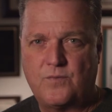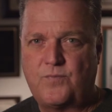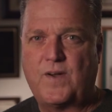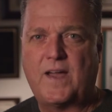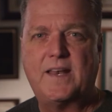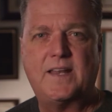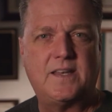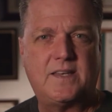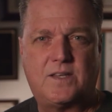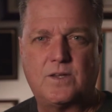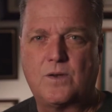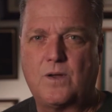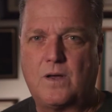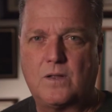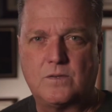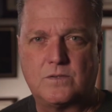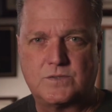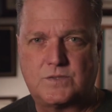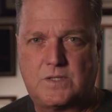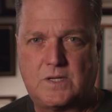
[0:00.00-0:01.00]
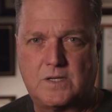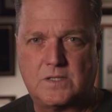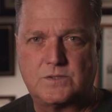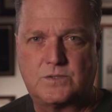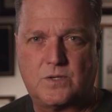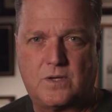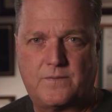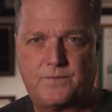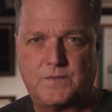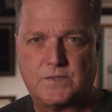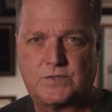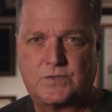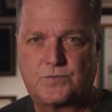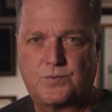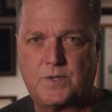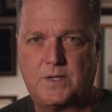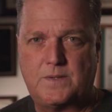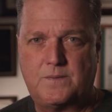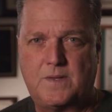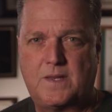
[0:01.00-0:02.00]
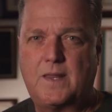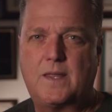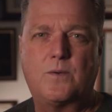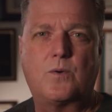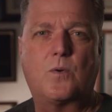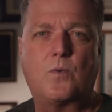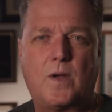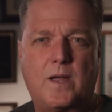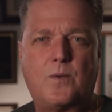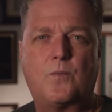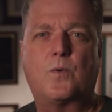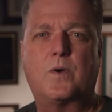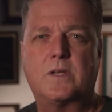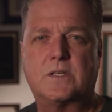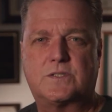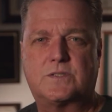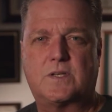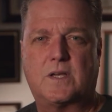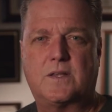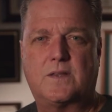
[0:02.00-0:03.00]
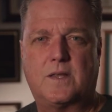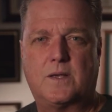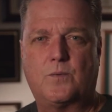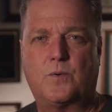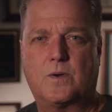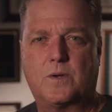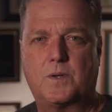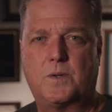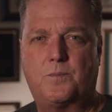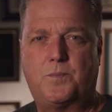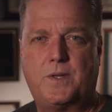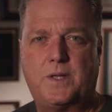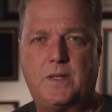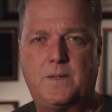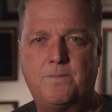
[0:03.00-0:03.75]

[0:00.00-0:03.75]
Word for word: if I didn't get all those guns off the street. And they were right where you said they were going to be.